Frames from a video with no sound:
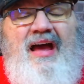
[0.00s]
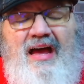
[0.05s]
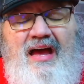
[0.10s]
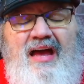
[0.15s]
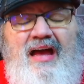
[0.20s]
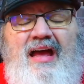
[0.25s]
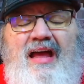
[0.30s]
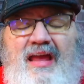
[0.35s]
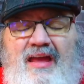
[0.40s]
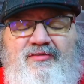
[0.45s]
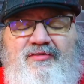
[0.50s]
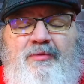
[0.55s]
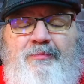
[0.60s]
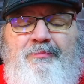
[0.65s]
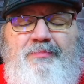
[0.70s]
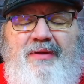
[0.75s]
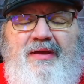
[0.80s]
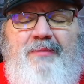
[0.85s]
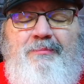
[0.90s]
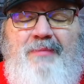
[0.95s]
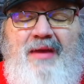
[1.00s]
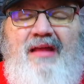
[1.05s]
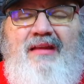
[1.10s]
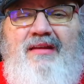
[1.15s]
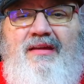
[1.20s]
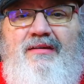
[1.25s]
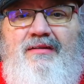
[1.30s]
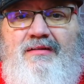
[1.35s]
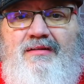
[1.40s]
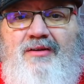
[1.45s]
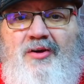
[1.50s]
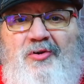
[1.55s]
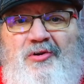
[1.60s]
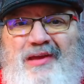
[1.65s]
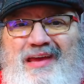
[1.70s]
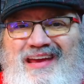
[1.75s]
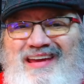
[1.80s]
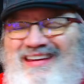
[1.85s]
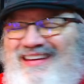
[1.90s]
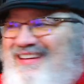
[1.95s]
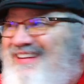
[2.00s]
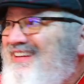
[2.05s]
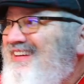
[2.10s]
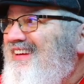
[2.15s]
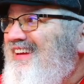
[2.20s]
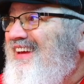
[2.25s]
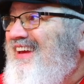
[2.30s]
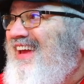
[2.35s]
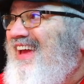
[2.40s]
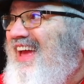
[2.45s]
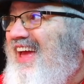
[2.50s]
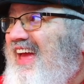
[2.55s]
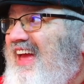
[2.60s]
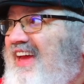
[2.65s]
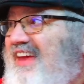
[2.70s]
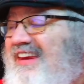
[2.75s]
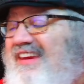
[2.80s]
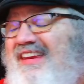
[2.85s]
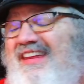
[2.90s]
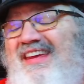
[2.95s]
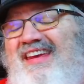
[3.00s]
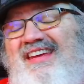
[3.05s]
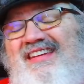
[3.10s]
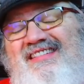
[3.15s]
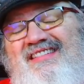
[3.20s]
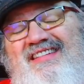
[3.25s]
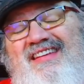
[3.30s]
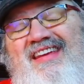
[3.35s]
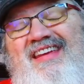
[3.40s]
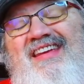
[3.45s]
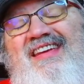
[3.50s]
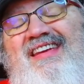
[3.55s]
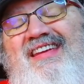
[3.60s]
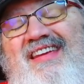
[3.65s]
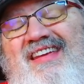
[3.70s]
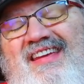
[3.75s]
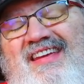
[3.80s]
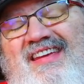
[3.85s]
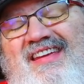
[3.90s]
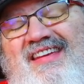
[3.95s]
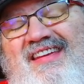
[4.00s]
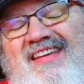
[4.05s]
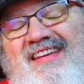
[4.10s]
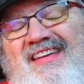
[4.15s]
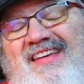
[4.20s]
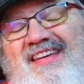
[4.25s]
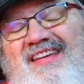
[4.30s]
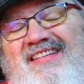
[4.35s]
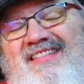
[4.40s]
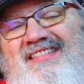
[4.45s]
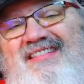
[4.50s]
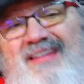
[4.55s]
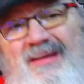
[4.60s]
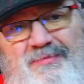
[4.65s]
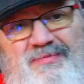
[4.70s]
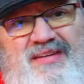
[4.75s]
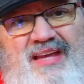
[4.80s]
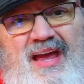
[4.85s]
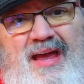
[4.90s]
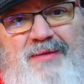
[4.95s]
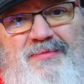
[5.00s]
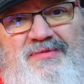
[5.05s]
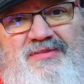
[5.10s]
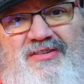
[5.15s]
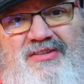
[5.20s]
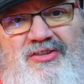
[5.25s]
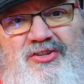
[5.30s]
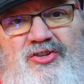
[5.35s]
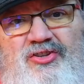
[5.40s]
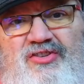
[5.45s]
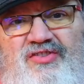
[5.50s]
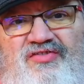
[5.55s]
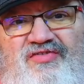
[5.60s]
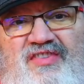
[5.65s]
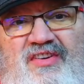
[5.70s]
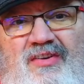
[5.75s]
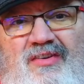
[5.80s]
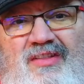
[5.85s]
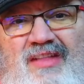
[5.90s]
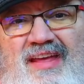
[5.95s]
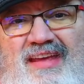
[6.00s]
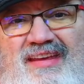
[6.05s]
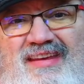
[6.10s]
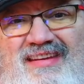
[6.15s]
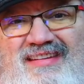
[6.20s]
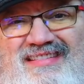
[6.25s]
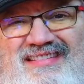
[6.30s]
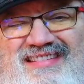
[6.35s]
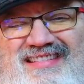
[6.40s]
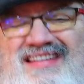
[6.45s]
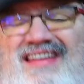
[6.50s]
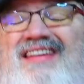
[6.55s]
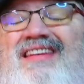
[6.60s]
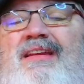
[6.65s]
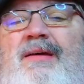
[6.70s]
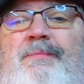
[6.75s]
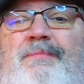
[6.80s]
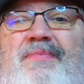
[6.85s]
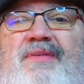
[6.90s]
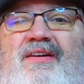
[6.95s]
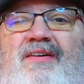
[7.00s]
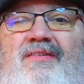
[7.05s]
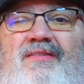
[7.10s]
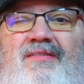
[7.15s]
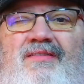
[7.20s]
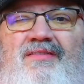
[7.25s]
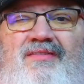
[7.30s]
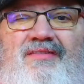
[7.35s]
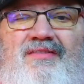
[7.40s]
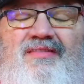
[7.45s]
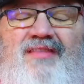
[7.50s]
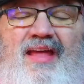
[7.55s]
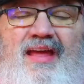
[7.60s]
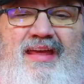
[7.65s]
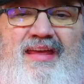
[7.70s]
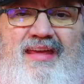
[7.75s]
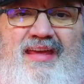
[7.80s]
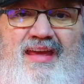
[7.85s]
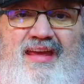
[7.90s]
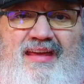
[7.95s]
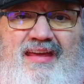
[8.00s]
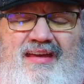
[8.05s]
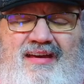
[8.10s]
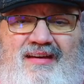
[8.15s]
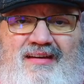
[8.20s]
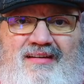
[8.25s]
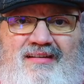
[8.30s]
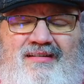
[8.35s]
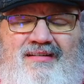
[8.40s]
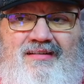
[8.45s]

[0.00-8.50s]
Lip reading: I have a big melon, okay? And it's sometimes you just feel like it's sitting up there like a